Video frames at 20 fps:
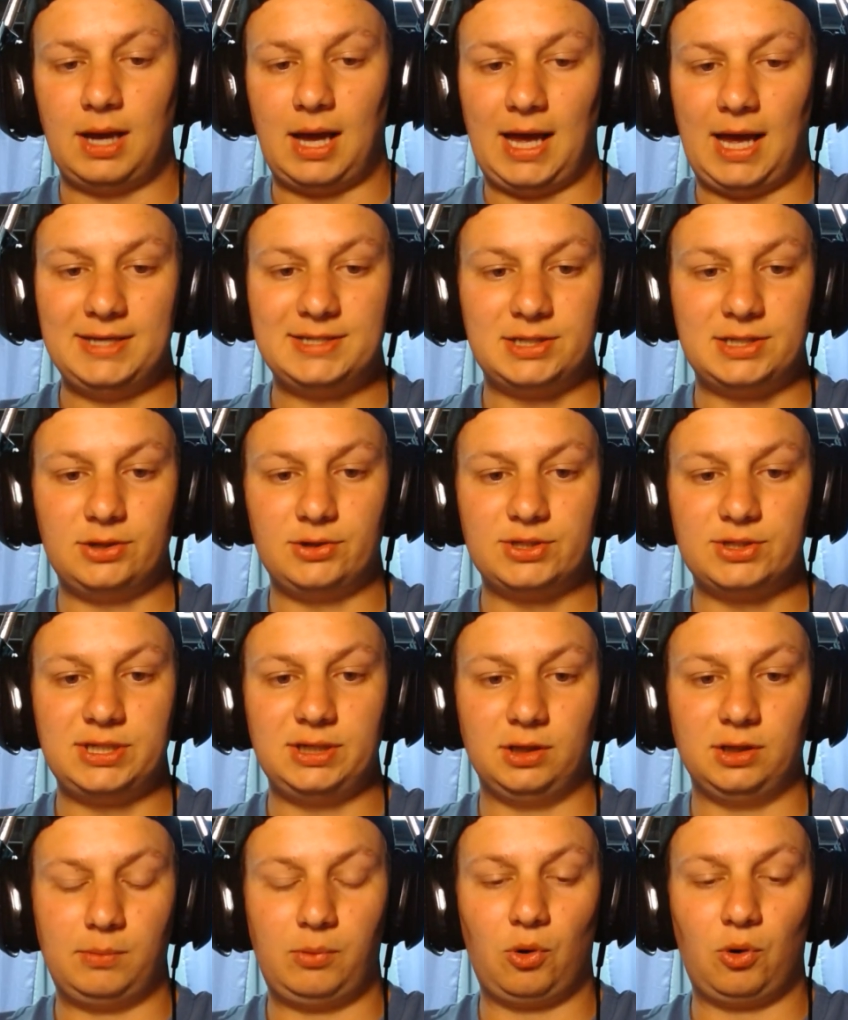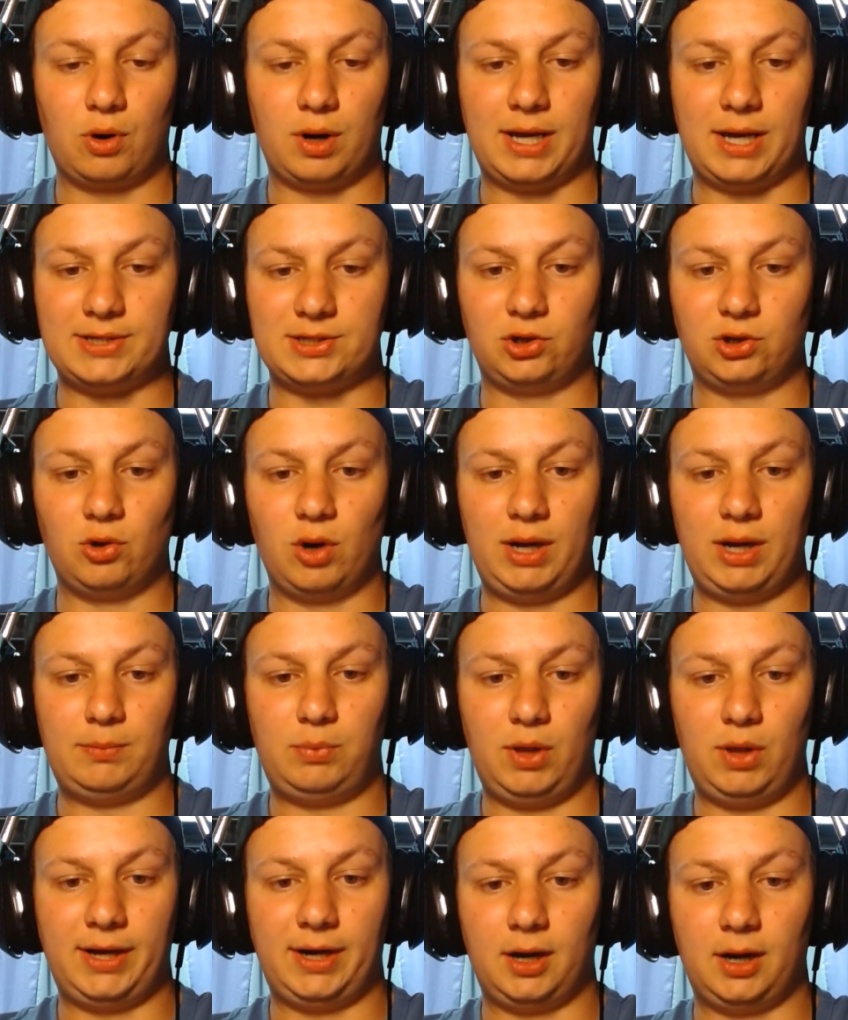I still see Laporta as a
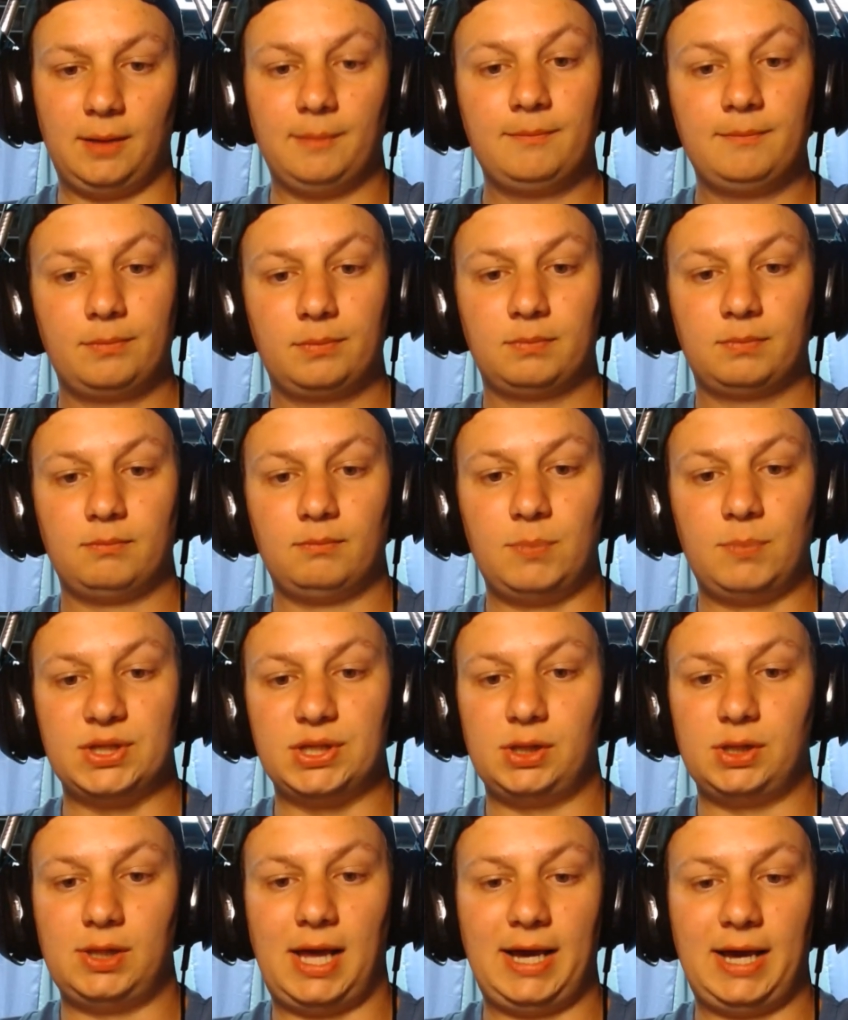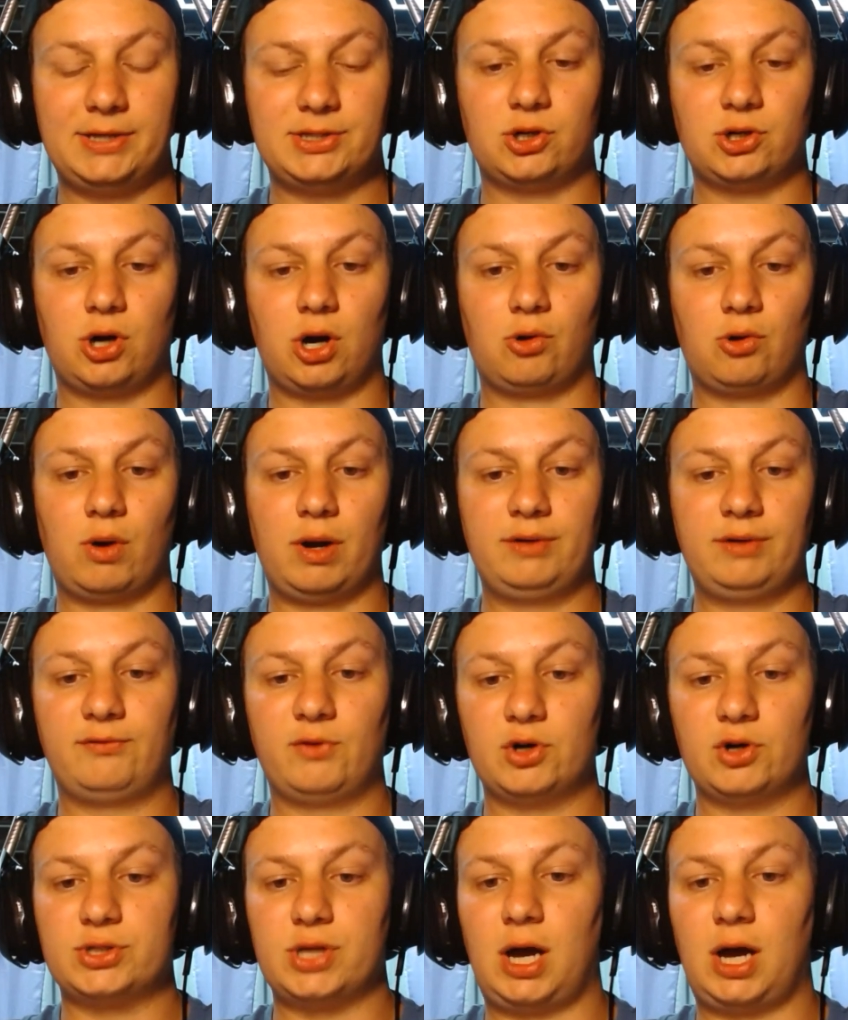great player, but the Lions are a
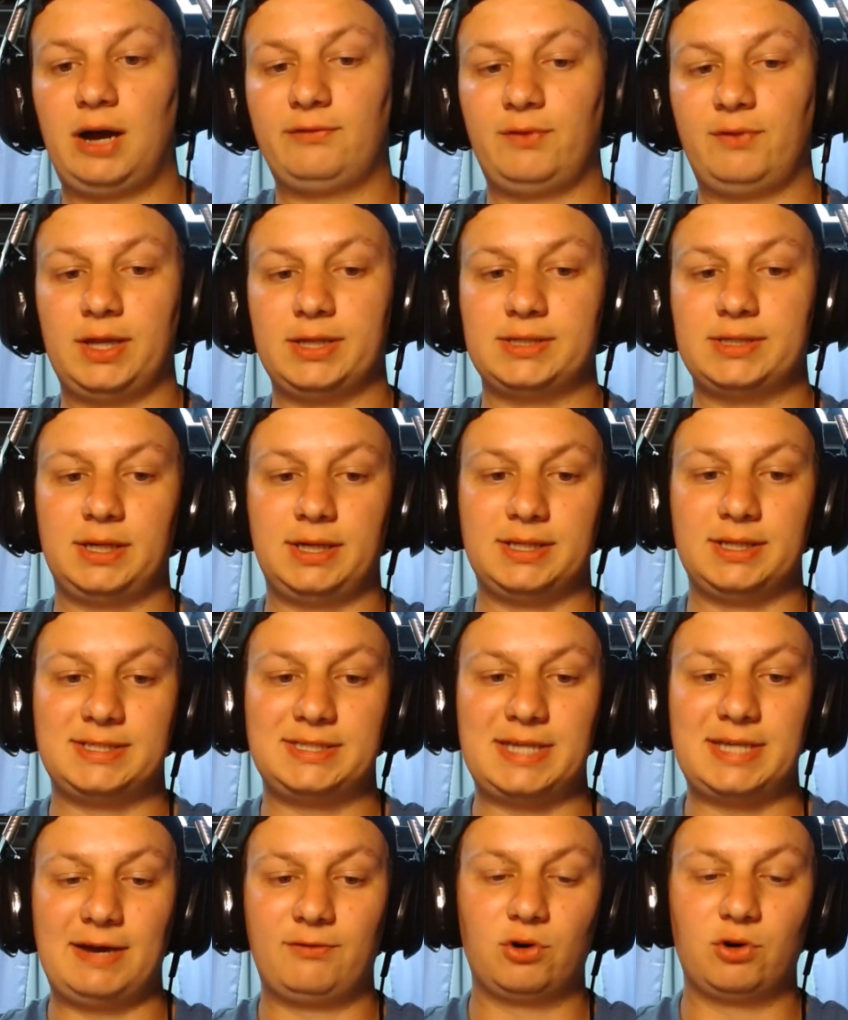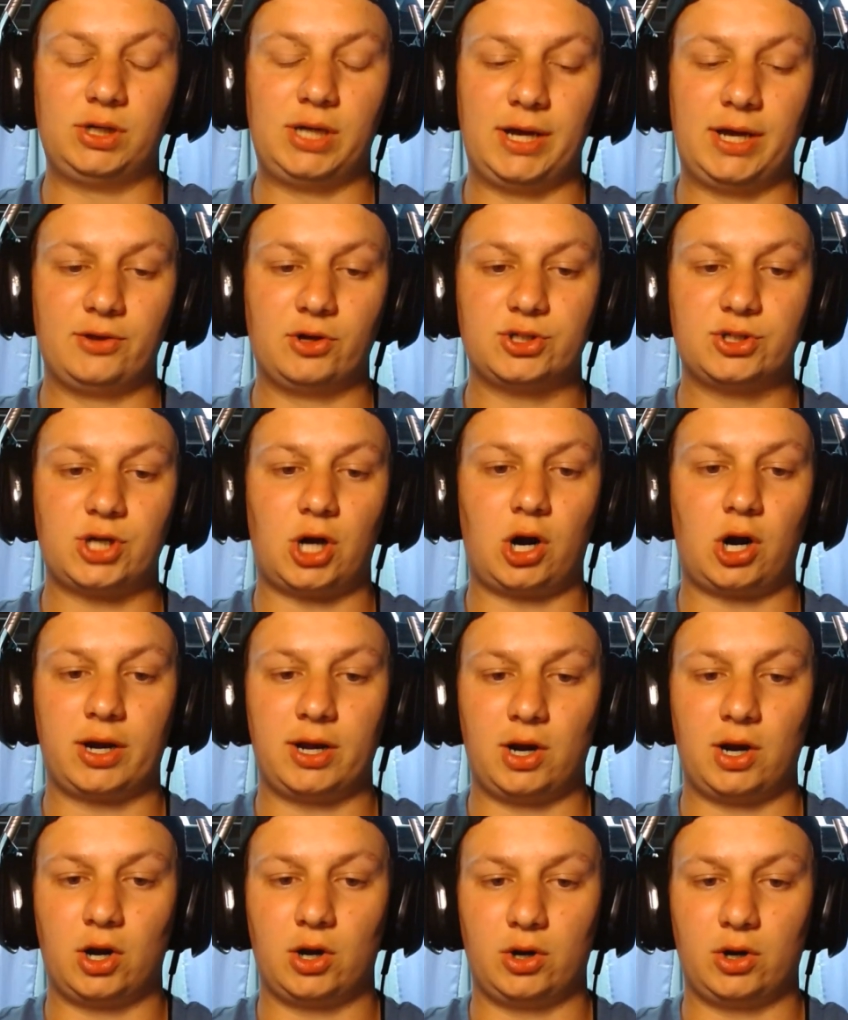run-first offense that has several other
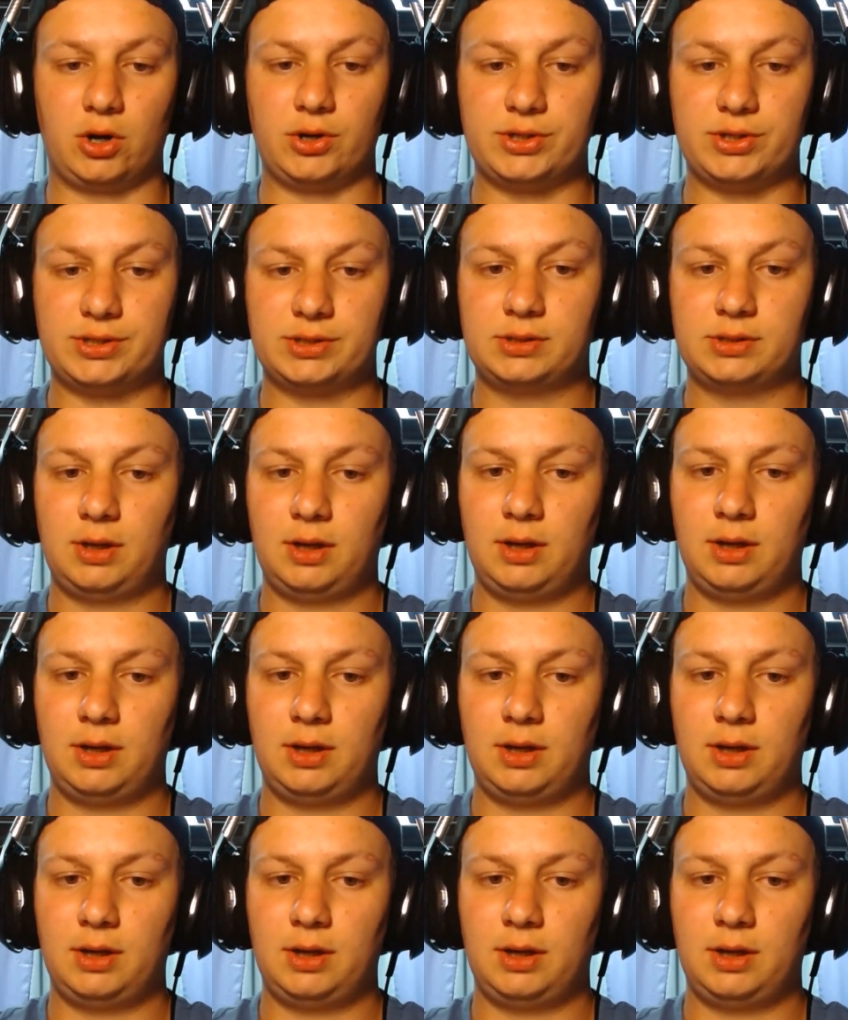target earners.